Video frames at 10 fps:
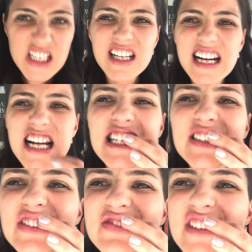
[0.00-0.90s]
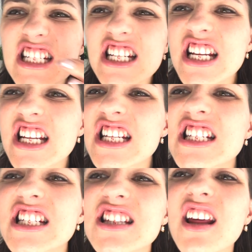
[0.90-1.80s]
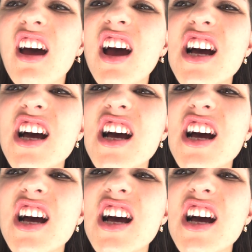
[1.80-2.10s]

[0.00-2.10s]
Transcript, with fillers: Oh, I got stuff in my teeth.